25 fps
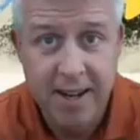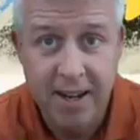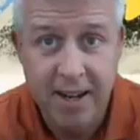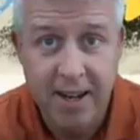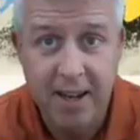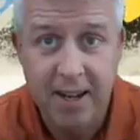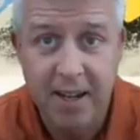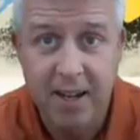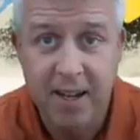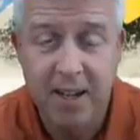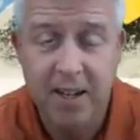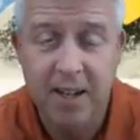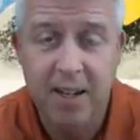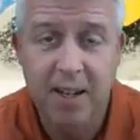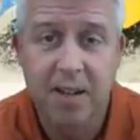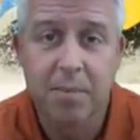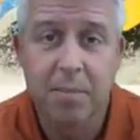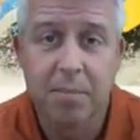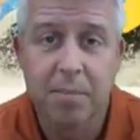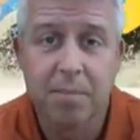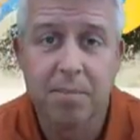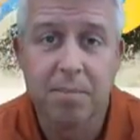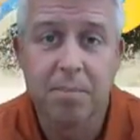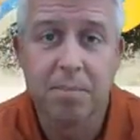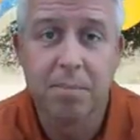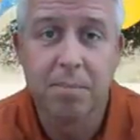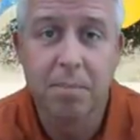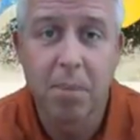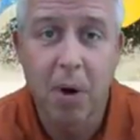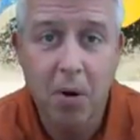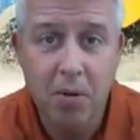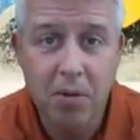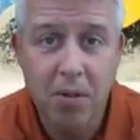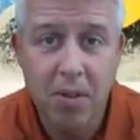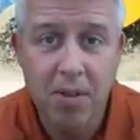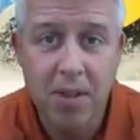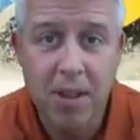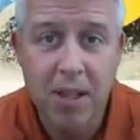
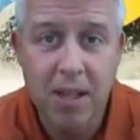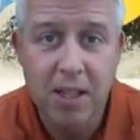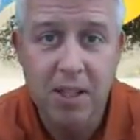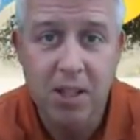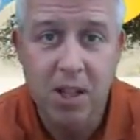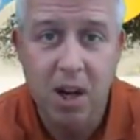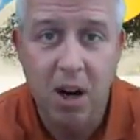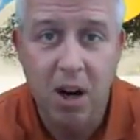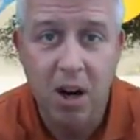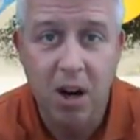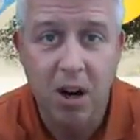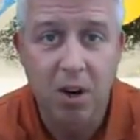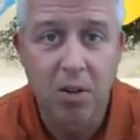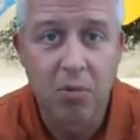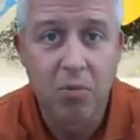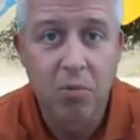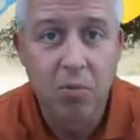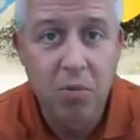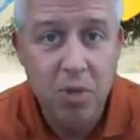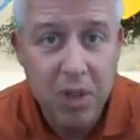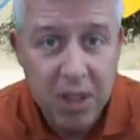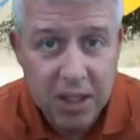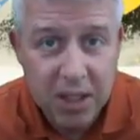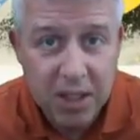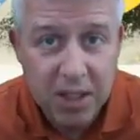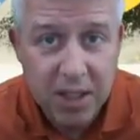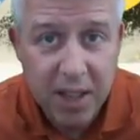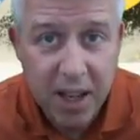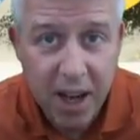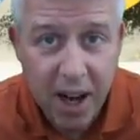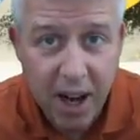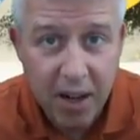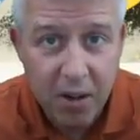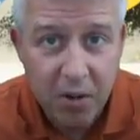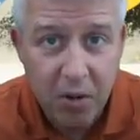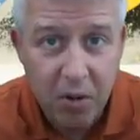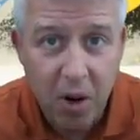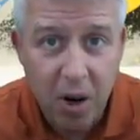Both of these are really
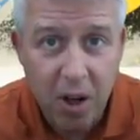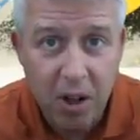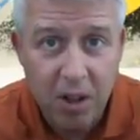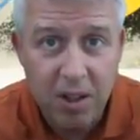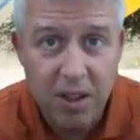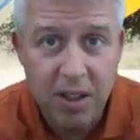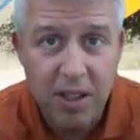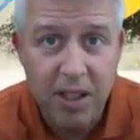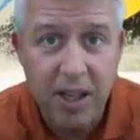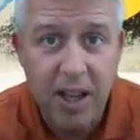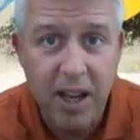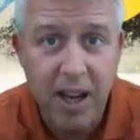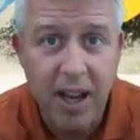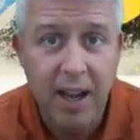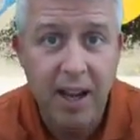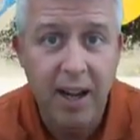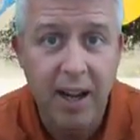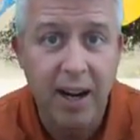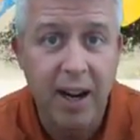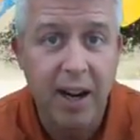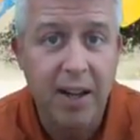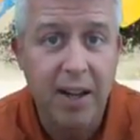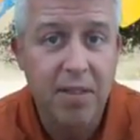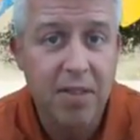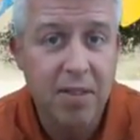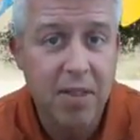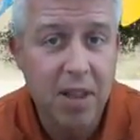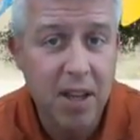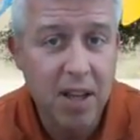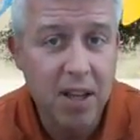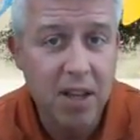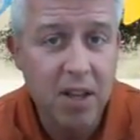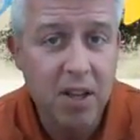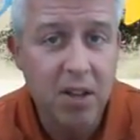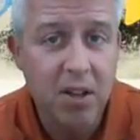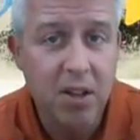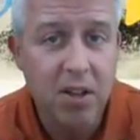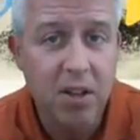high quality, and I
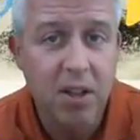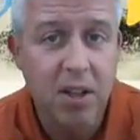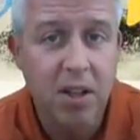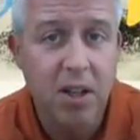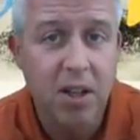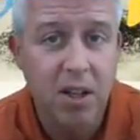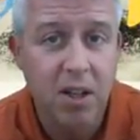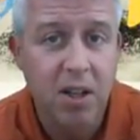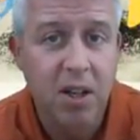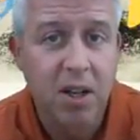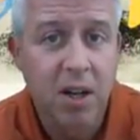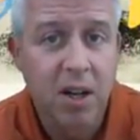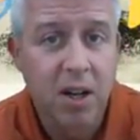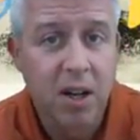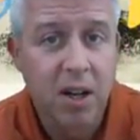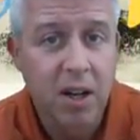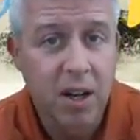think you're going to